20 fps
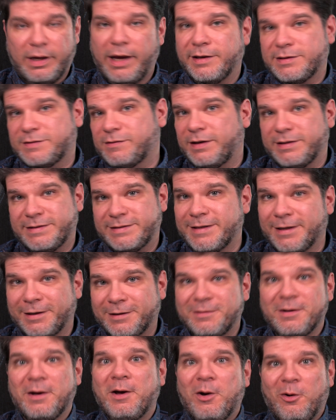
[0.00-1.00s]
as I
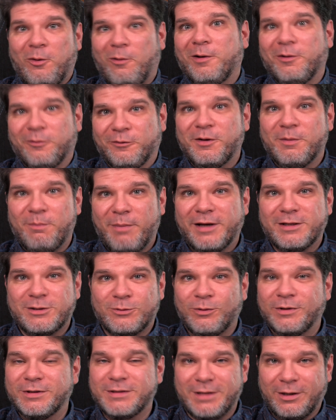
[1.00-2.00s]
said, one of the
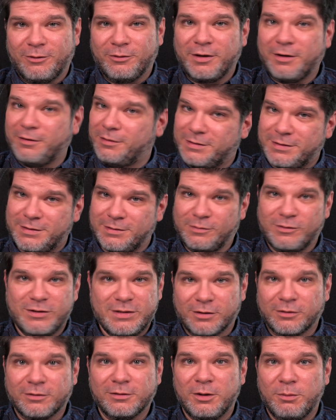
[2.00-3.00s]
best ones out there and
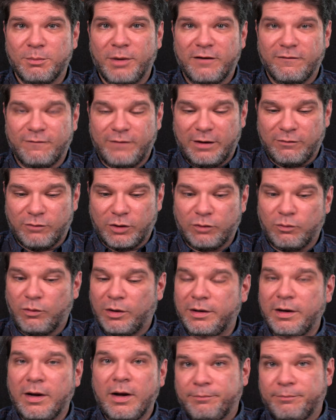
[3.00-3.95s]
certainly my favorite one.